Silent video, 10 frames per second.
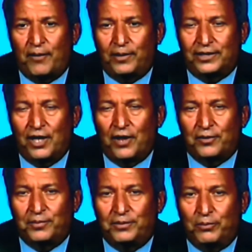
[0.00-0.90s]
what the other
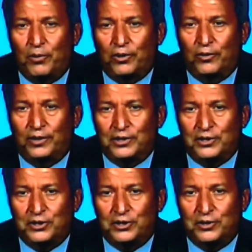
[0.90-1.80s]
people are going to
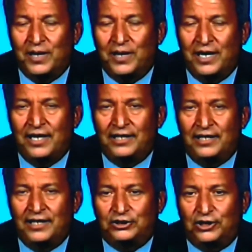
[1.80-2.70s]
do
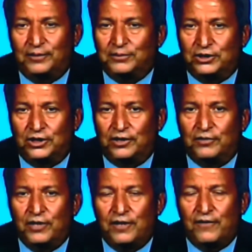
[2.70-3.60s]
in terms of
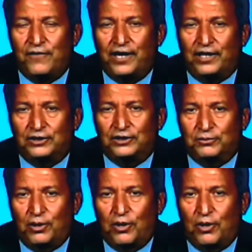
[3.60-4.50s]
failing to
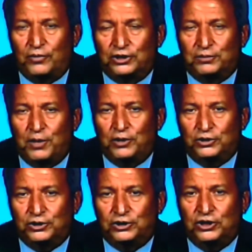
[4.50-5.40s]
roll over
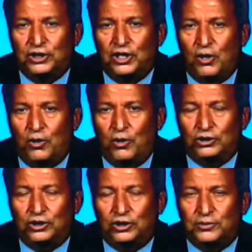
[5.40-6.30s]
exposures or in
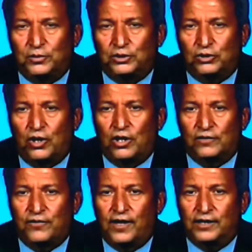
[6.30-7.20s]
terms of withdrawing
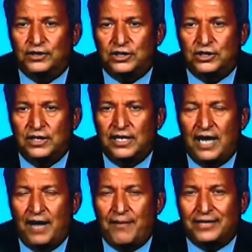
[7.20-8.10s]
funds.
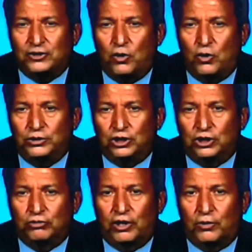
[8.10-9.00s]
And that's always the
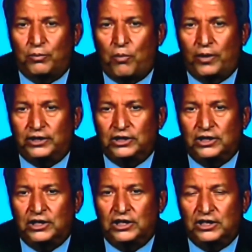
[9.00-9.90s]
critical point
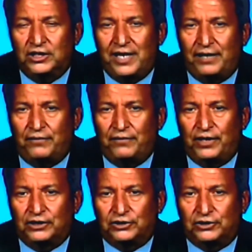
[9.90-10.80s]
in any
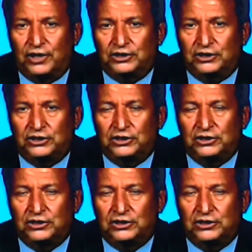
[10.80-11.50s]
financial crisis.